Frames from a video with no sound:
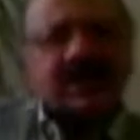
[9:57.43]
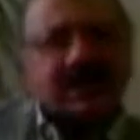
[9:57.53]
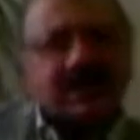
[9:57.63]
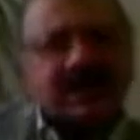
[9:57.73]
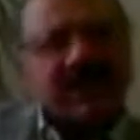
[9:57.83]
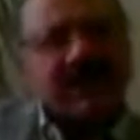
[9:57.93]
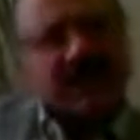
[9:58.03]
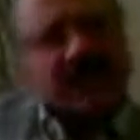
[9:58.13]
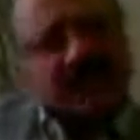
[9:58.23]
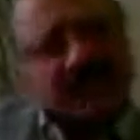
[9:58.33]
They make it
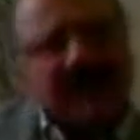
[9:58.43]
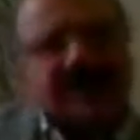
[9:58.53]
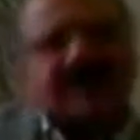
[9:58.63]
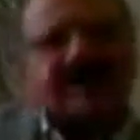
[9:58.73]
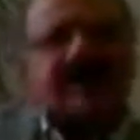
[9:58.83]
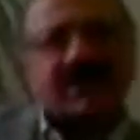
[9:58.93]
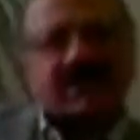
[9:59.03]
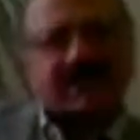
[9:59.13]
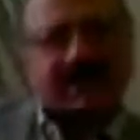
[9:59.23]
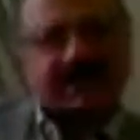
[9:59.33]
only for the least
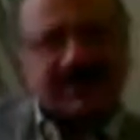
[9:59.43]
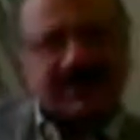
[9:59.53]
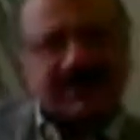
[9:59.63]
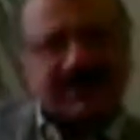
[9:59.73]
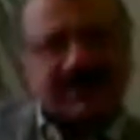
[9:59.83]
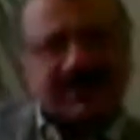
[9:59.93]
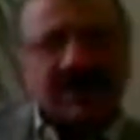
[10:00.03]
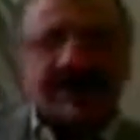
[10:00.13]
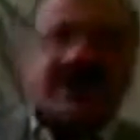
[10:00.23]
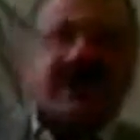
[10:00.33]
developed countries.
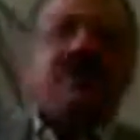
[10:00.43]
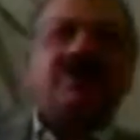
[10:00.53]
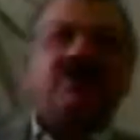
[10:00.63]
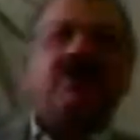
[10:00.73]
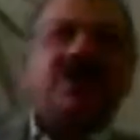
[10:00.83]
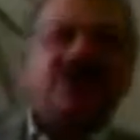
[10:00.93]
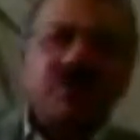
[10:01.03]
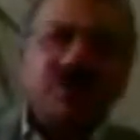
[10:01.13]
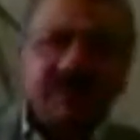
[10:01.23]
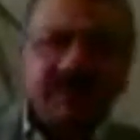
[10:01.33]
But there are so many
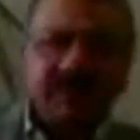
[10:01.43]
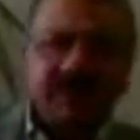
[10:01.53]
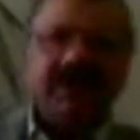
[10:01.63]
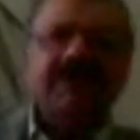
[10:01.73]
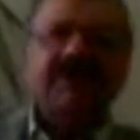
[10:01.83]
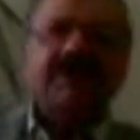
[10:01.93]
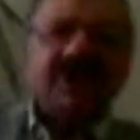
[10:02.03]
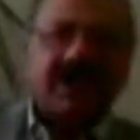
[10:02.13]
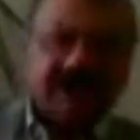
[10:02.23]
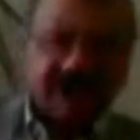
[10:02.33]
poor people even in the other